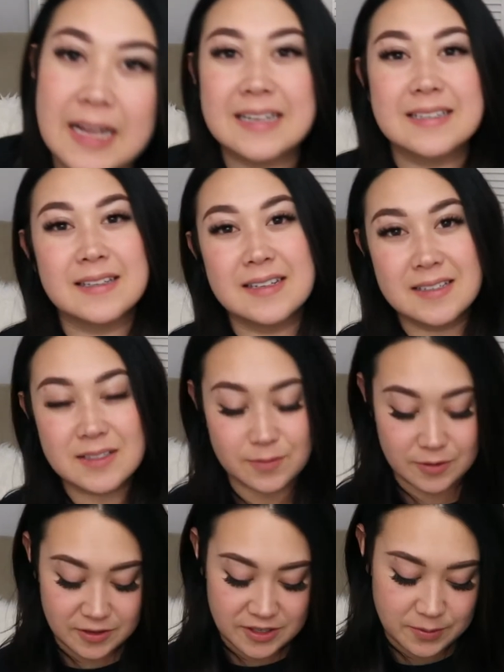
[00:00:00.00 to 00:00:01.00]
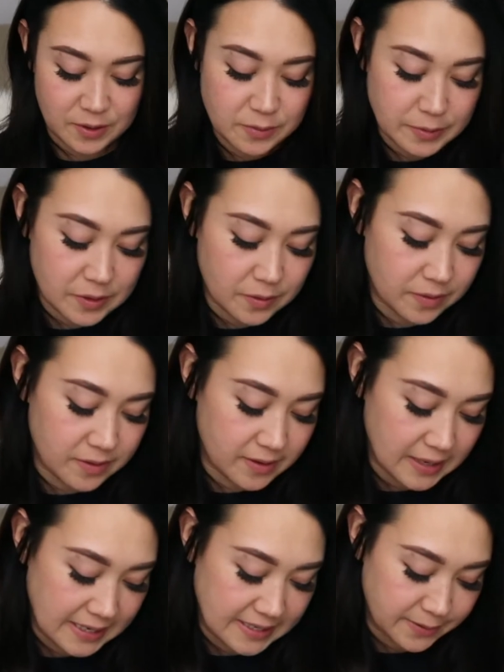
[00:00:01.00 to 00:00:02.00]
last things were some home
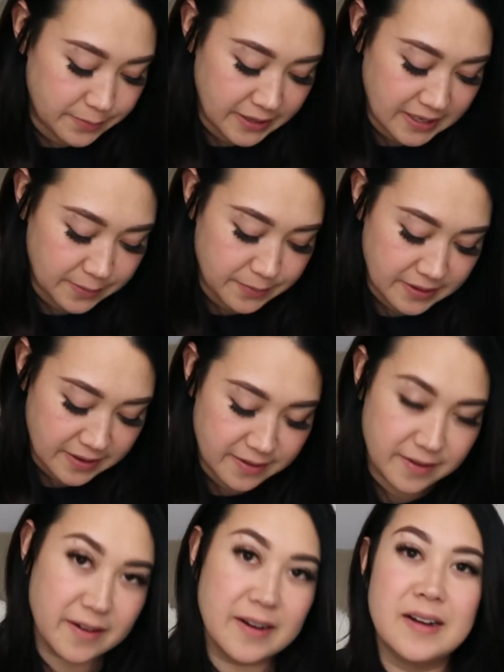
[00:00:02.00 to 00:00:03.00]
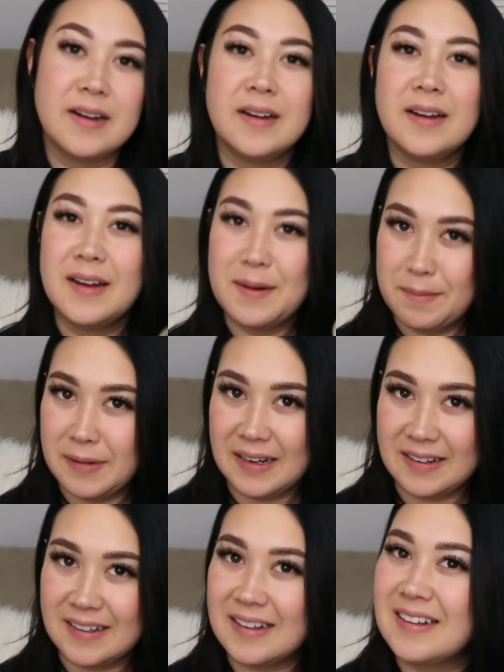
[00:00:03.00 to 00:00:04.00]
decor. I did pick up another
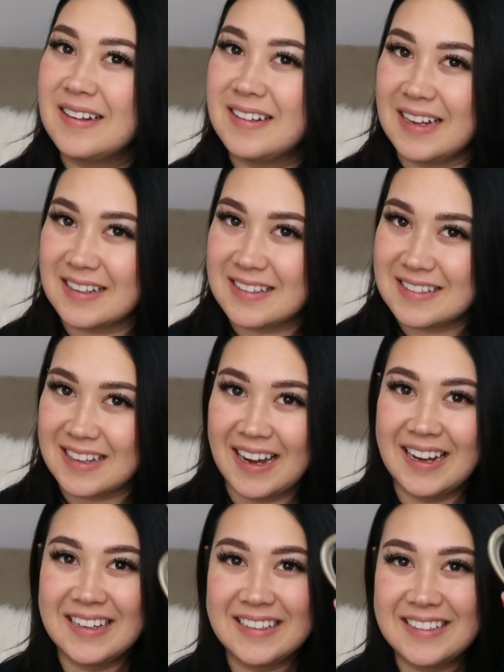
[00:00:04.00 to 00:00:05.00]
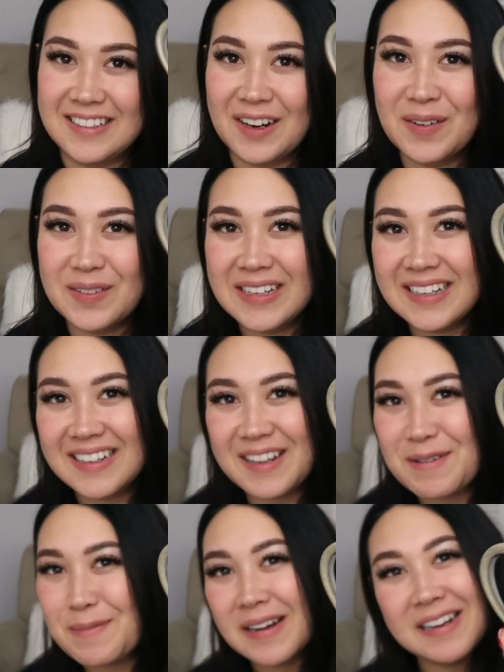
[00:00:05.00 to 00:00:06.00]
mug. Yes, I don't need
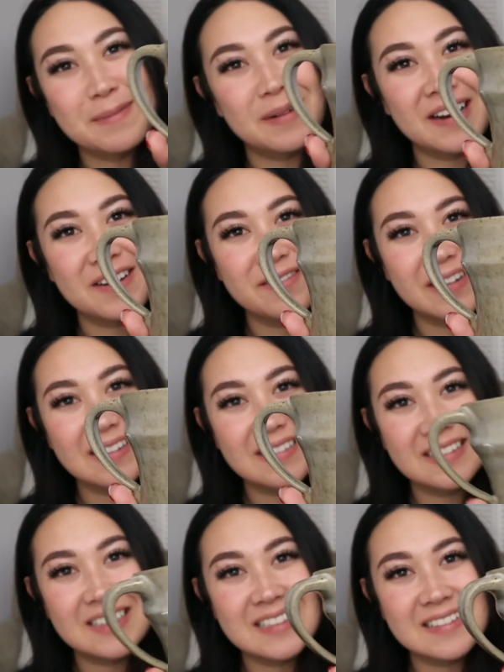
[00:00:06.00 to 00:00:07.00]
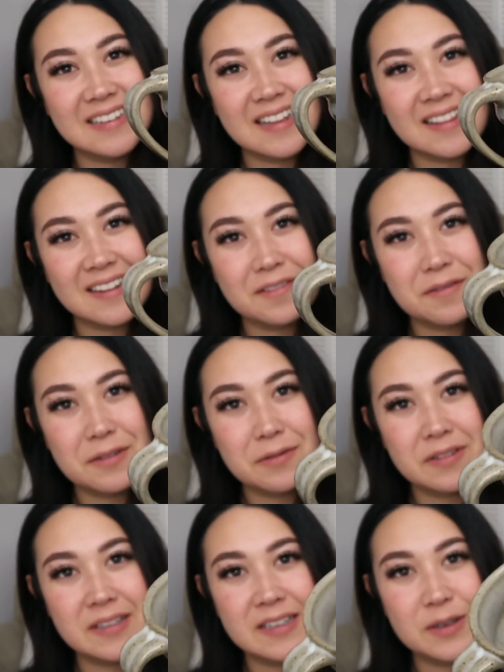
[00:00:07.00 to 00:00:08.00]
another mug, but I found this and I thought it was
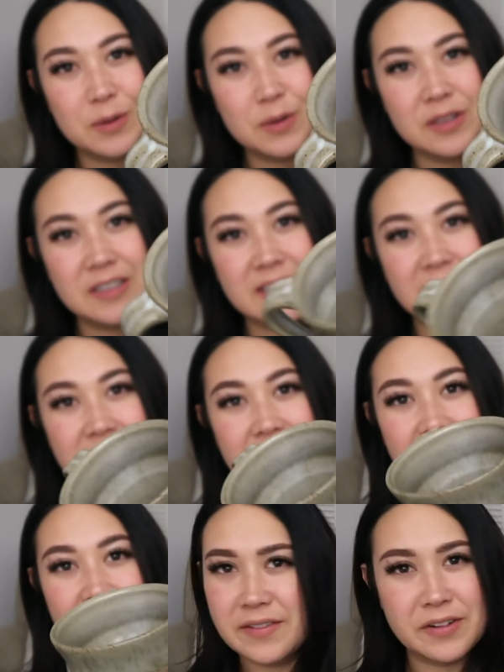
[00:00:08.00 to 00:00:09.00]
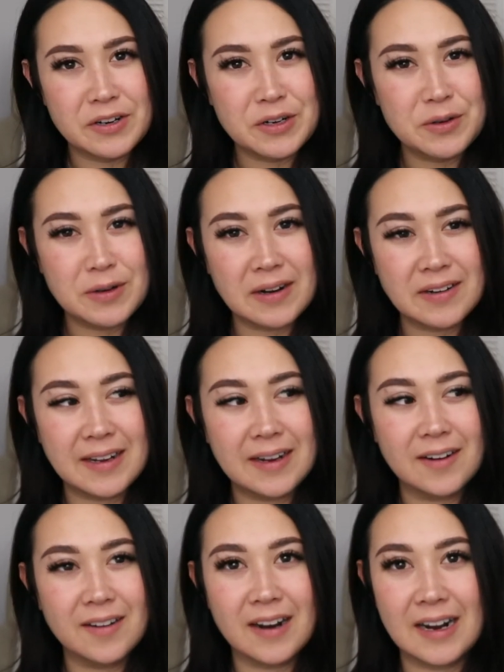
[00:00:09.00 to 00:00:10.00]
really cool looking. If you're new around
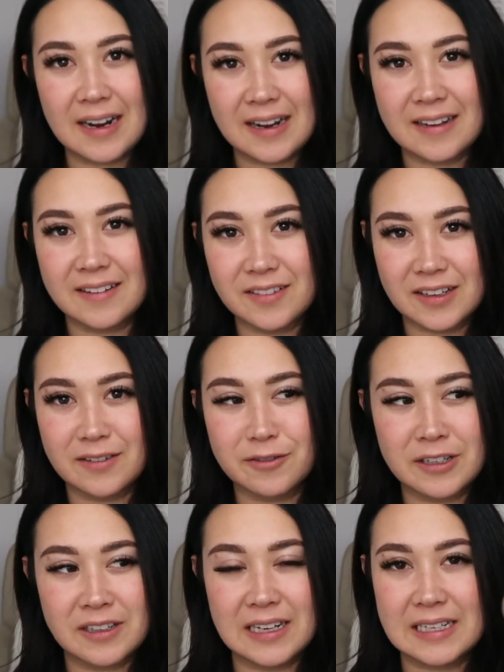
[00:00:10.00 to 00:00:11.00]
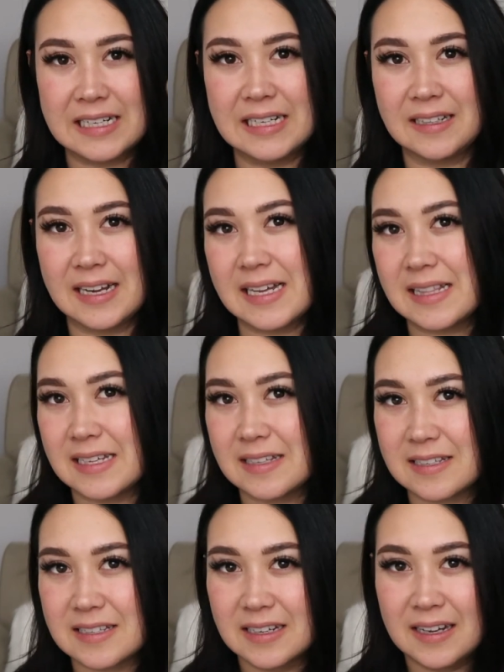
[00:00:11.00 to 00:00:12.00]
here, I love collecting like
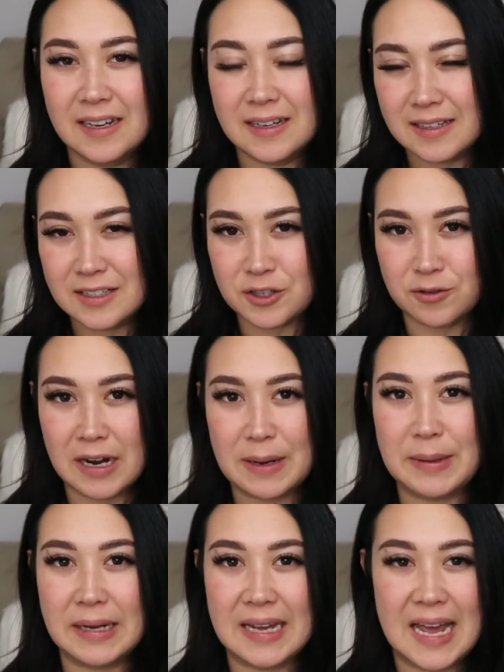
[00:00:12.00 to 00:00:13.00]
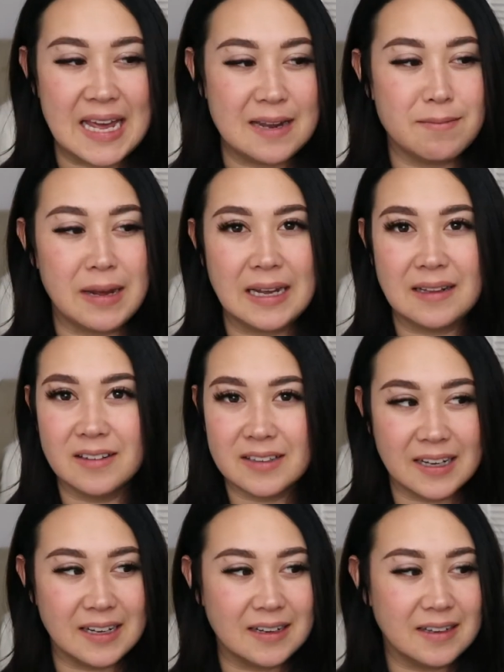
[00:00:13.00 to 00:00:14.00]
these ceramic handmade
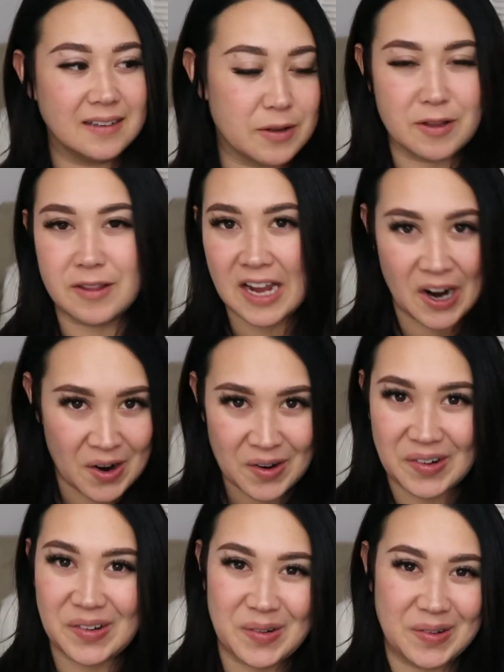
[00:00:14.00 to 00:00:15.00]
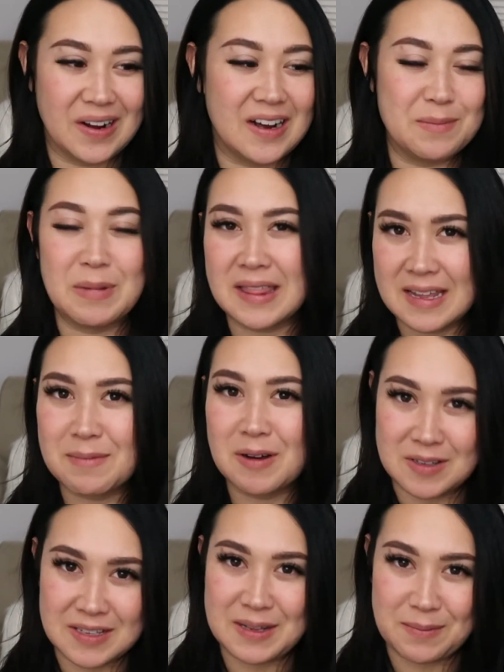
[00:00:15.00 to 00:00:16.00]
looking whether they are or not I think
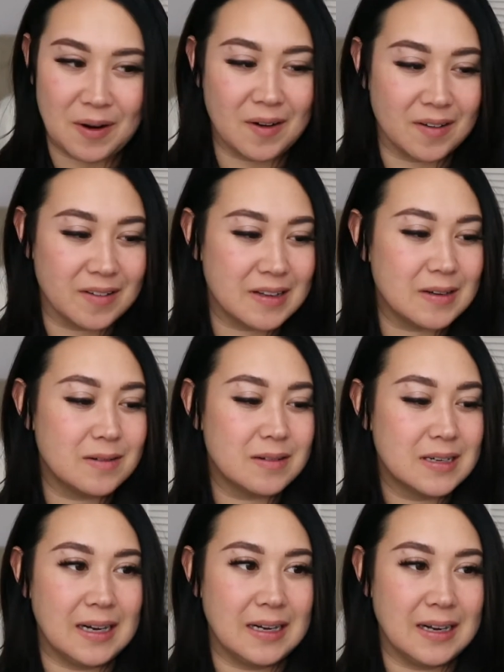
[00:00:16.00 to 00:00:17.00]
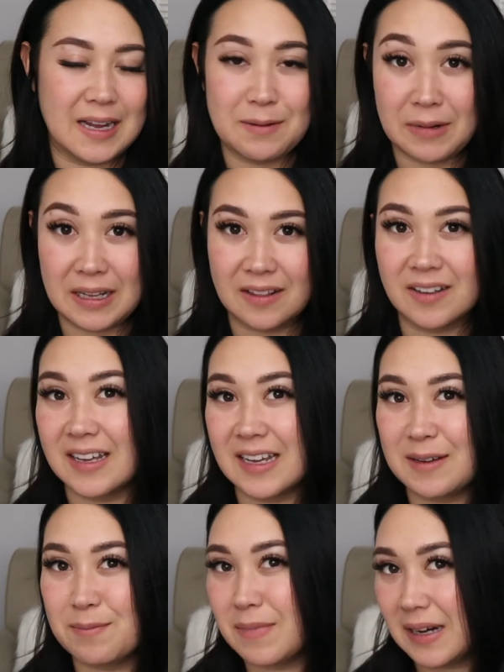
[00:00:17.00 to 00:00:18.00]
most of them are though uh, handmade
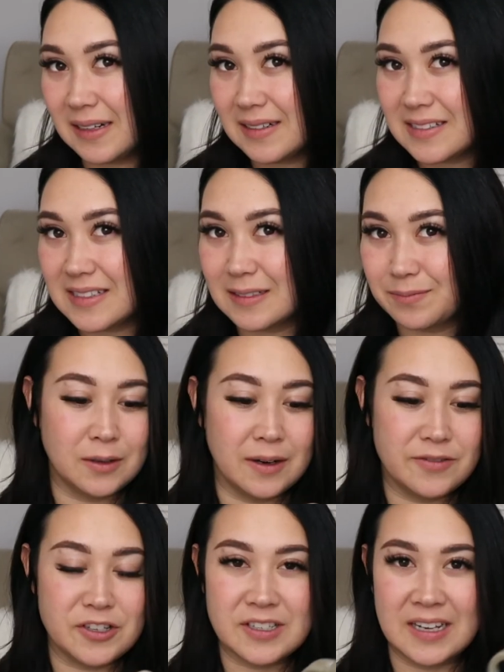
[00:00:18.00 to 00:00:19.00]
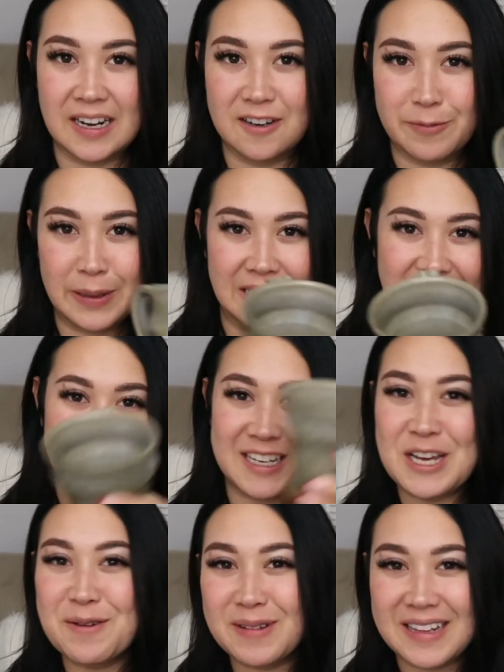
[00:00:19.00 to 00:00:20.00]
looking mugs so I've just kind of been
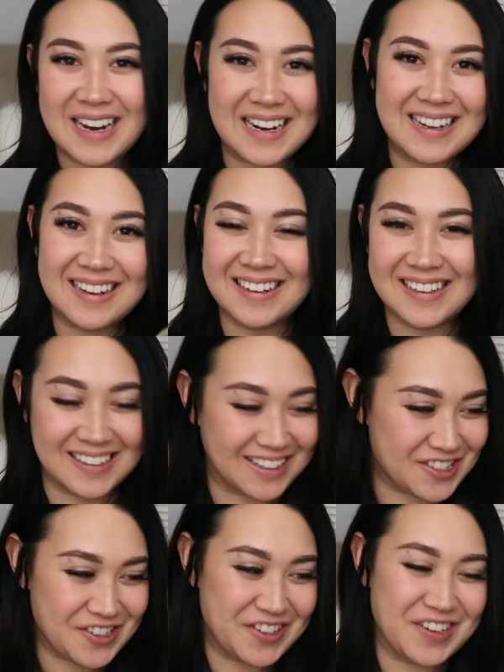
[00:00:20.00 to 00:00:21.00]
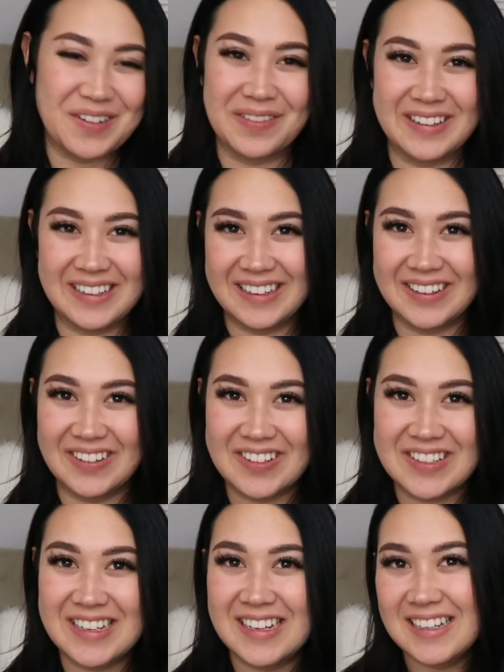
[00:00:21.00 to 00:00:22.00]
accumulating a collection over the
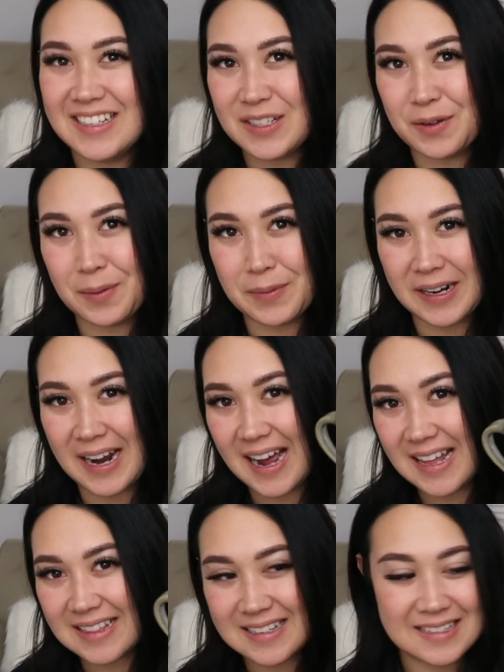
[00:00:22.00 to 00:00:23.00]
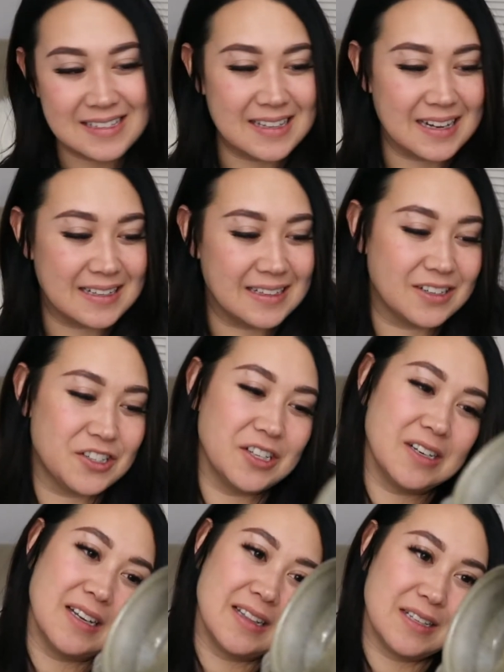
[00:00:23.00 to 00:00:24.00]
years so I'm gonna add this to that
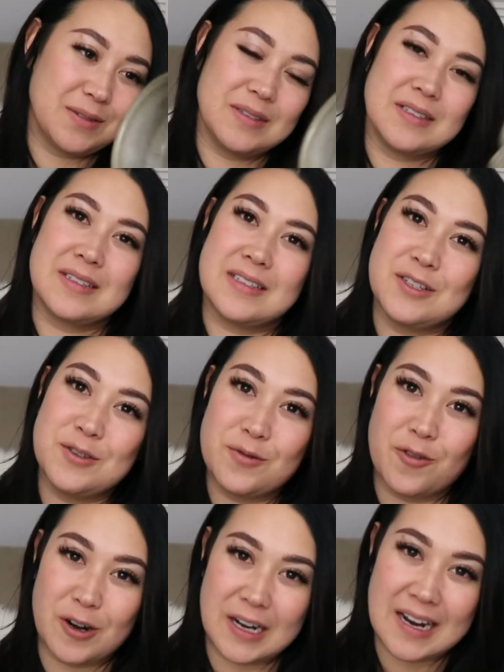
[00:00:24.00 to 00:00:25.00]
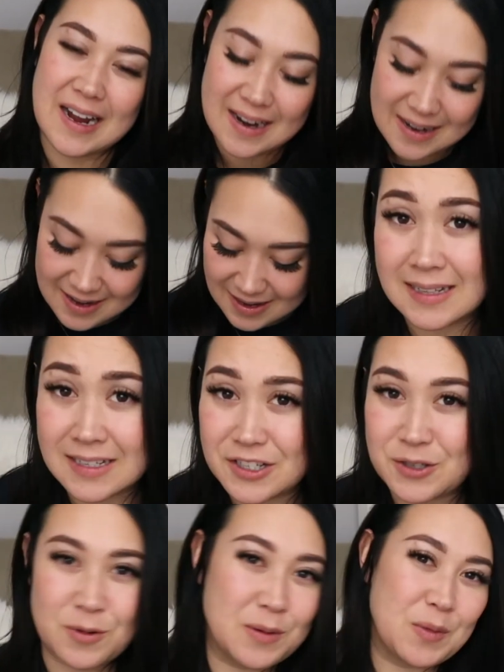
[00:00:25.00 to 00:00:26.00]
collection this was 249 and then
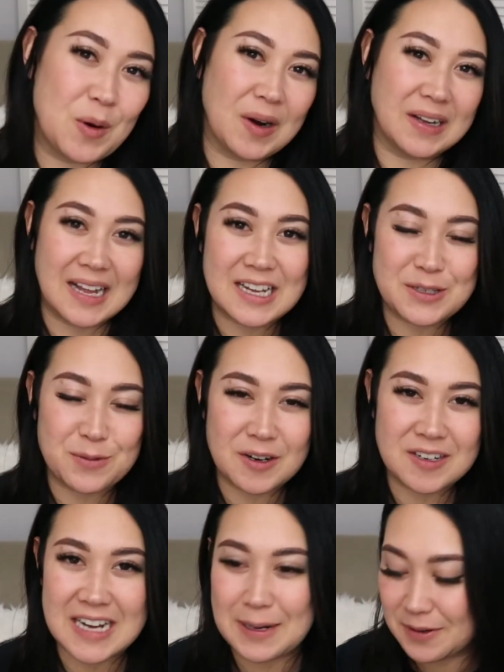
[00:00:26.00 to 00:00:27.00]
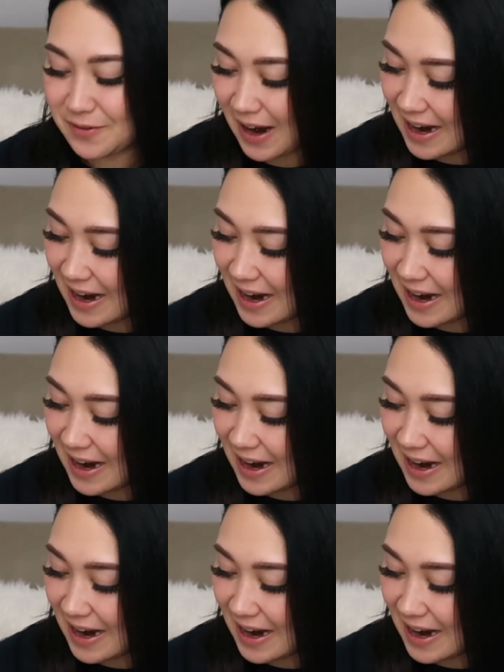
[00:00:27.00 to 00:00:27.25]
just one more glassware type of